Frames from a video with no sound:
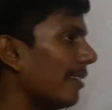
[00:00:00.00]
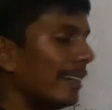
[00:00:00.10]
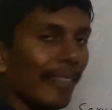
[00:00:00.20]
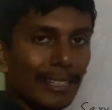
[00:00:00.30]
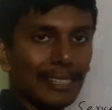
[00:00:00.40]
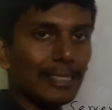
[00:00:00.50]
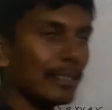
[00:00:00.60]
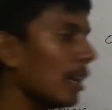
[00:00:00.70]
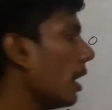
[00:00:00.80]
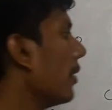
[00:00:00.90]
even
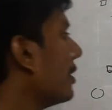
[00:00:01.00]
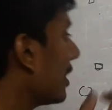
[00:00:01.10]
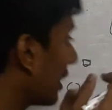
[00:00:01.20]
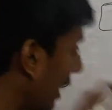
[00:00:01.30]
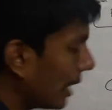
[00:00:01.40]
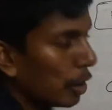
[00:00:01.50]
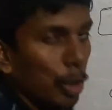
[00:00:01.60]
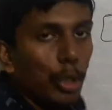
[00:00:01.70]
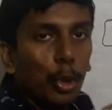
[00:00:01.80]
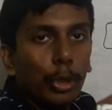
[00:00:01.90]
devices which are
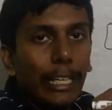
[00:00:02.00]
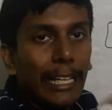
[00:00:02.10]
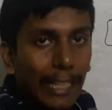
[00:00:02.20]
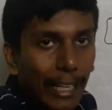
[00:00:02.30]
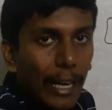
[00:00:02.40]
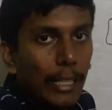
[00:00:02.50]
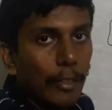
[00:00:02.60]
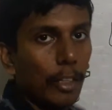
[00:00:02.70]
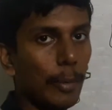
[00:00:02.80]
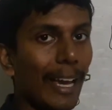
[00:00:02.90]
connected to the
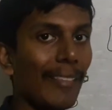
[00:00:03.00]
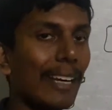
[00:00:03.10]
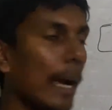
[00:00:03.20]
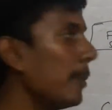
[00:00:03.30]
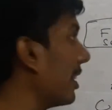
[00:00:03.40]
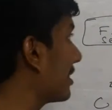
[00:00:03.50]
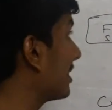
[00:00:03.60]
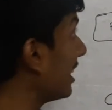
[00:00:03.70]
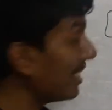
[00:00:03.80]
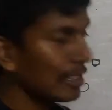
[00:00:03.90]
internet will be having IP address.
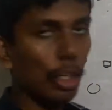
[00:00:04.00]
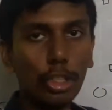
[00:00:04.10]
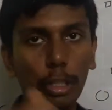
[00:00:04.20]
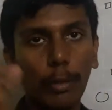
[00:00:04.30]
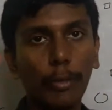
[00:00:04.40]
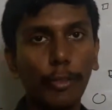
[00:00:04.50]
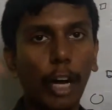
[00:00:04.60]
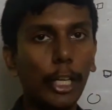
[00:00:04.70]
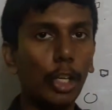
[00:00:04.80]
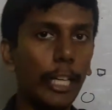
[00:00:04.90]
That is the concept of
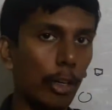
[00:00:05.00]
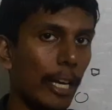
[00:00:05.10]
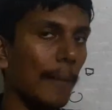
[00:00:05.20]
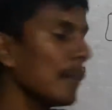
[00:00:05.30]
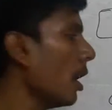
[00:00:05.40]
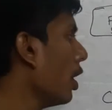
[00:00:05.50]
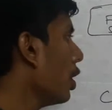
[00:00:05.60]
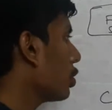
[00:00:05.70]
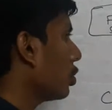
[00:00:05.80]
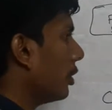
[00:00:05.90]
IoT. Okay.
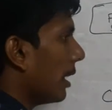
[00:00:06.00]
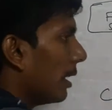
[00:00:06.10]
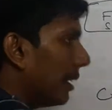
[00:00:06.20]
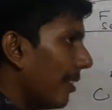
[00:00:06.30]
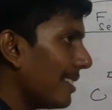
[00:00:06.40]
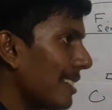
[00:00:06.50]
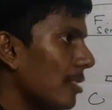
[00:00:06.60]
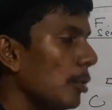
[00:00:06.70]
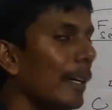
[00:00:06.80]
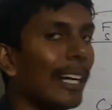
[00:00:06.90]
So devices
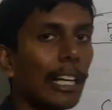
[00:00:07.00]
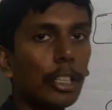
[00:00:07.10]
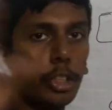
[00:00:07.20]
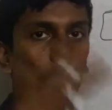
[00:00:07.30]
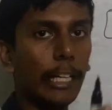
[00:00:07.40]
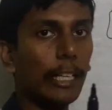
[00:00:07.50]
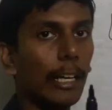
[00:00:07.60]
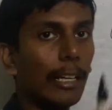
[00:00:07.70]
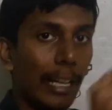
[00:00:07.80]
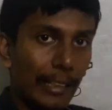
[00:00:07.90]
will be connected to the
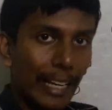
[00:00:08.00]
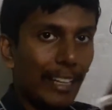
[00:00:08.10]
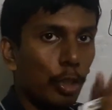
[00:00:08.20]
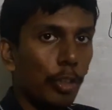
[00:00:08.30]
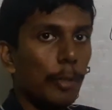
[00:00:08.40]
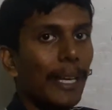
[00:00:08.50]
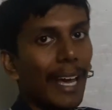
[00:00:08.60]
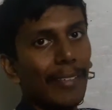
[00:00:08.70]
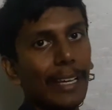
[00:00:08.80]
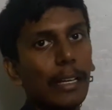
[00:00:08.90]
internet and they too will be
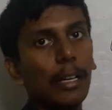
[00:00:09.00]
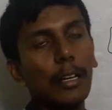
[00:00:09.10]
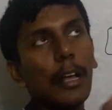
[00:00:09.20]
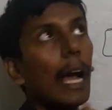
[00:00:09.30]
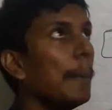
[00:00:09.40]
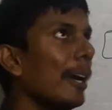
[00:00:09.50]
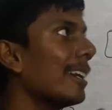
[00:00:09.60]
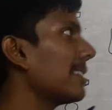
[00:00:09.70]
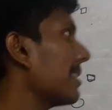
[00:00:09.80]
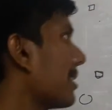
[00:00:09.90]
having IP
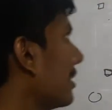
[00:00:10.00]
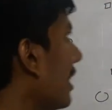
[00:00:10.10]
addresses.